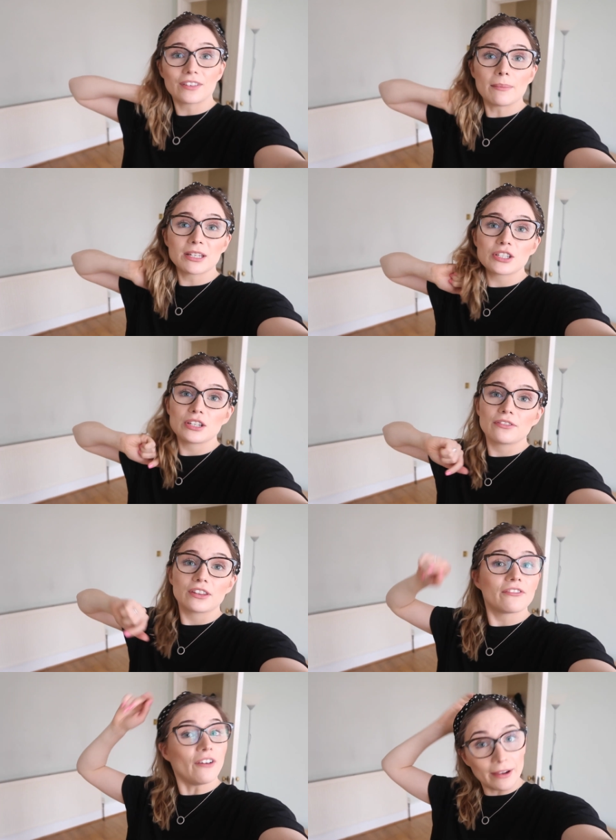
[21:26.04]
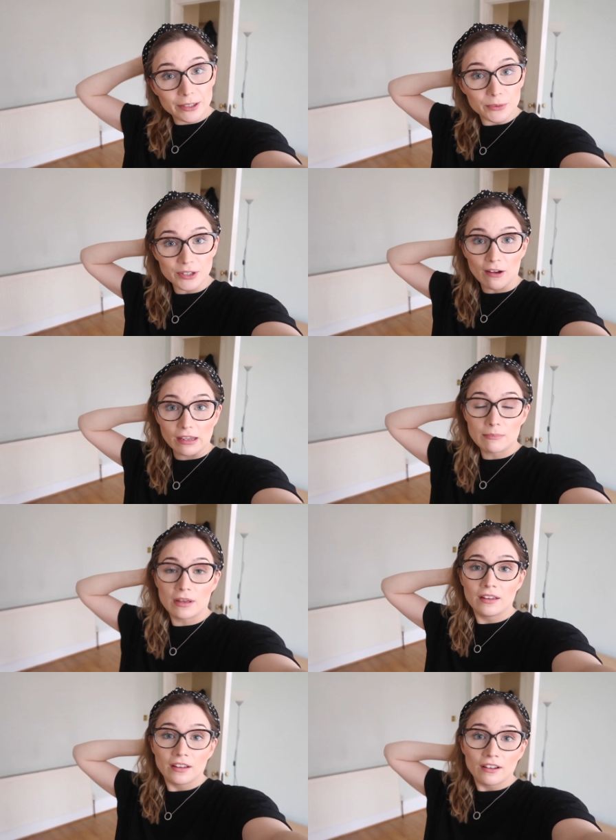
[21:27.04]
Coming to you for the final
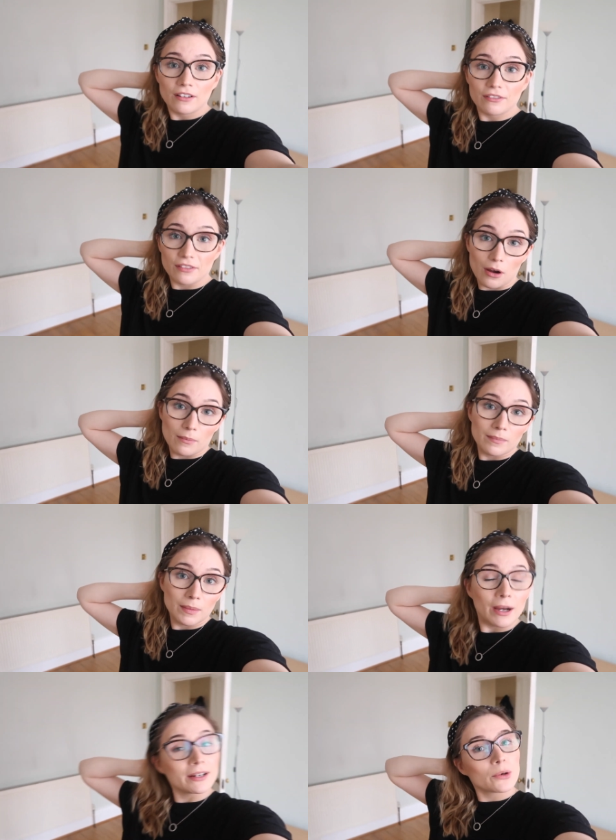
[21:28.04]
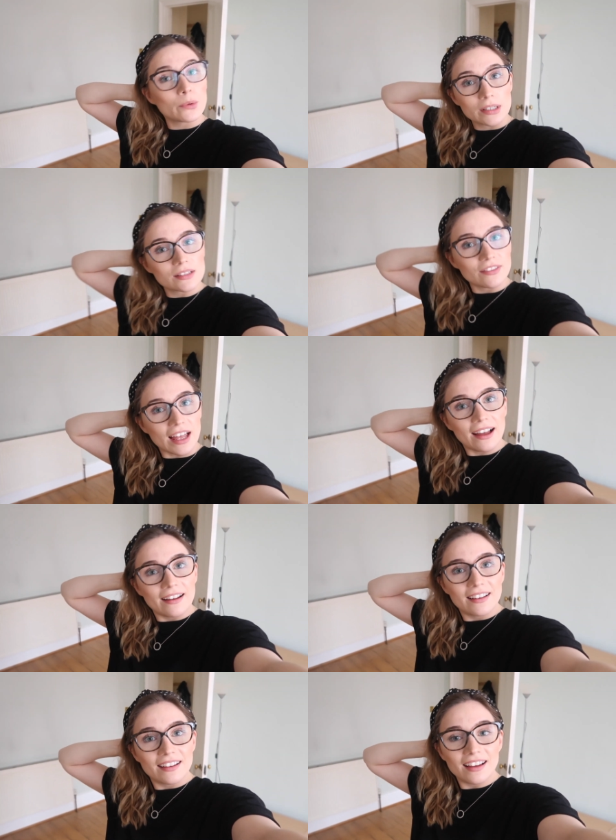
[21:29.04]
time from mine and Courtney's
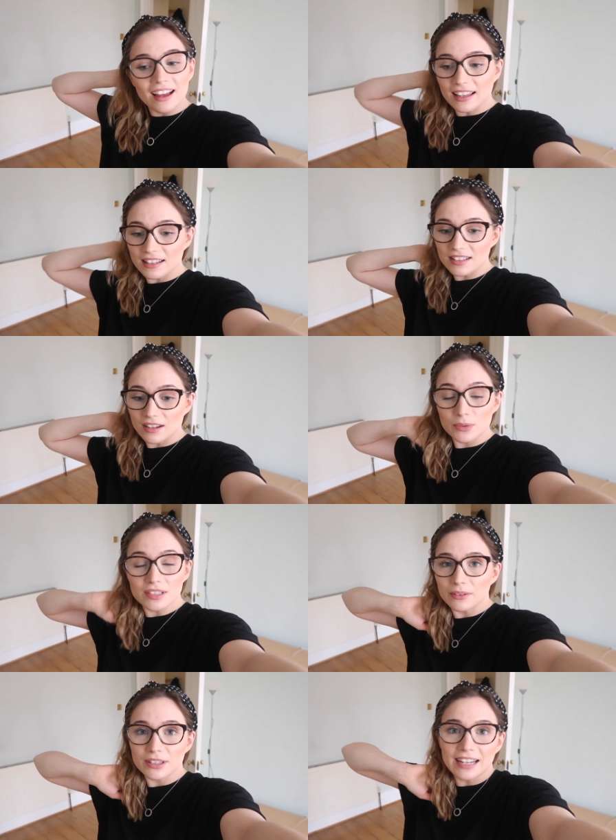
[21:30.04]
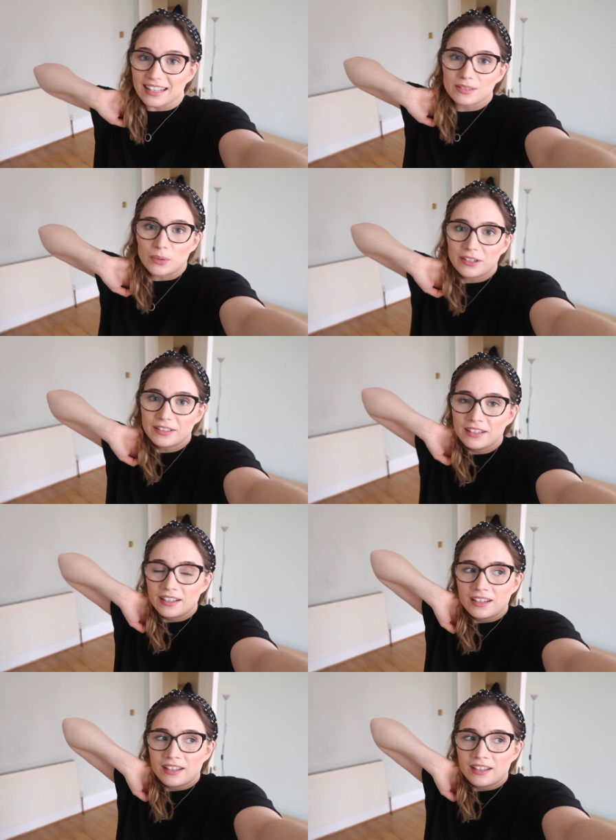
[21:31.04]
flat, and I will see you in the next one,